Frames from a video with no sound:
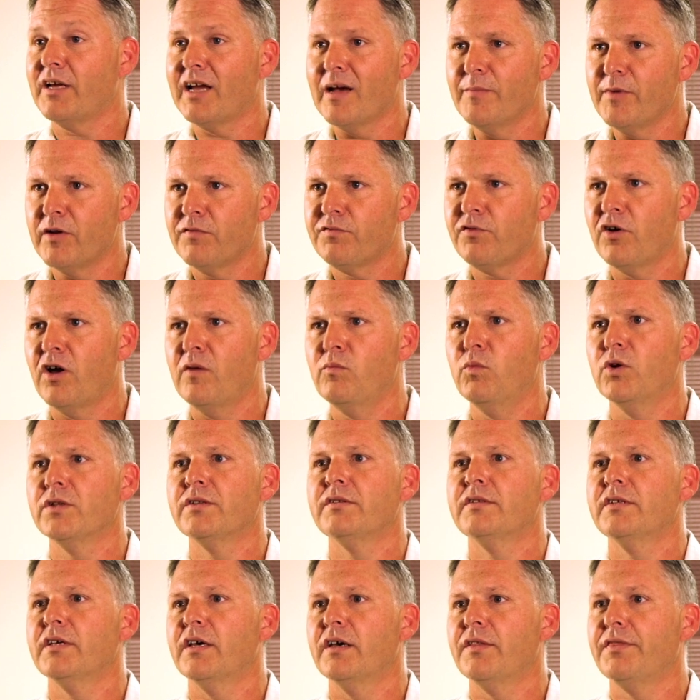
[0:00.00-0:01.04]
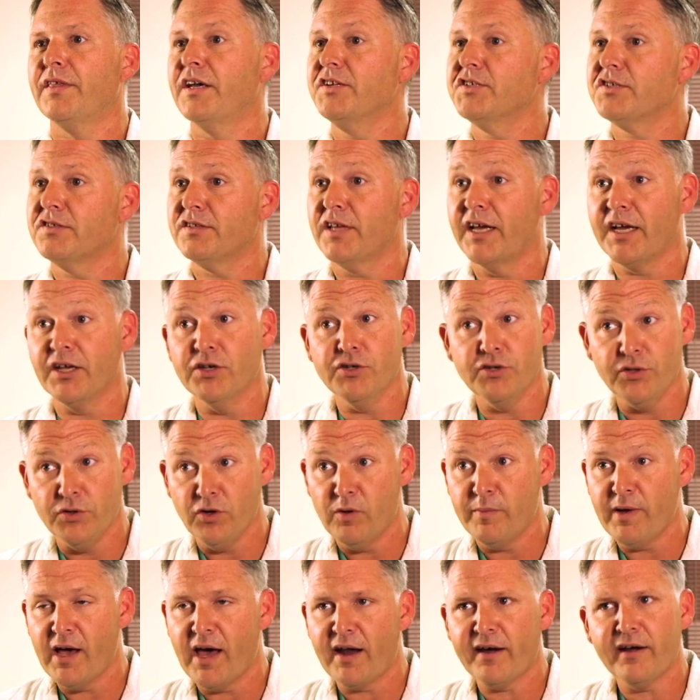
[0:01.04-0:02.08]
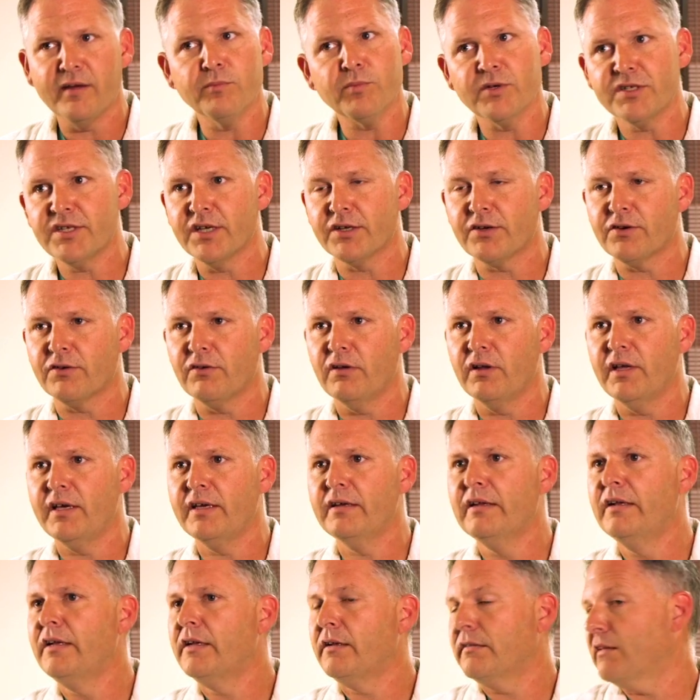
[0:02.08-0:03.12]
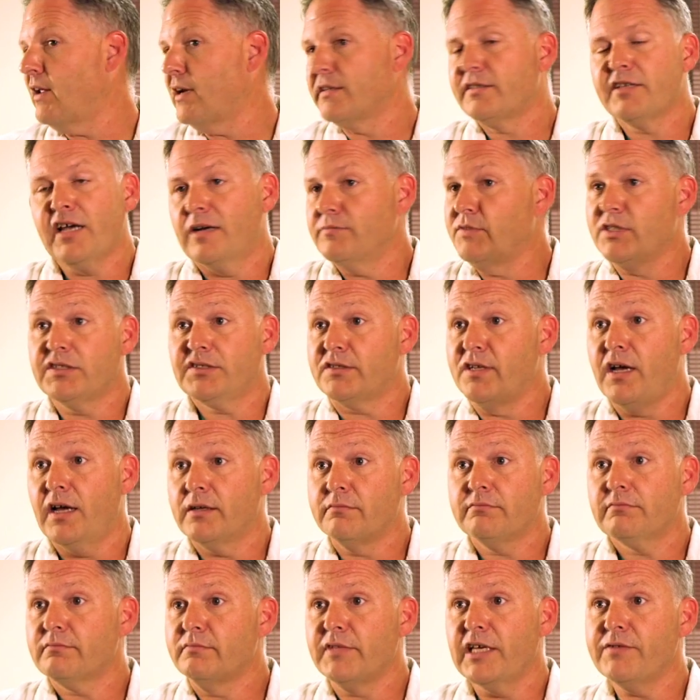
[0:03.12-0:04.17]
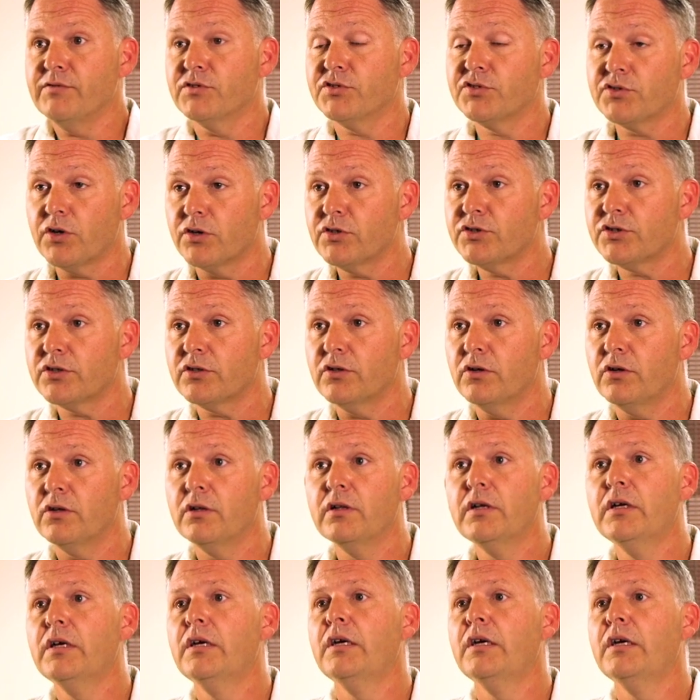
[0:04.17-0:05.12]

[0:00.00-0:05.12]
coming from, what things that they can do about it. And particularly, a lot of times it's not even surgical,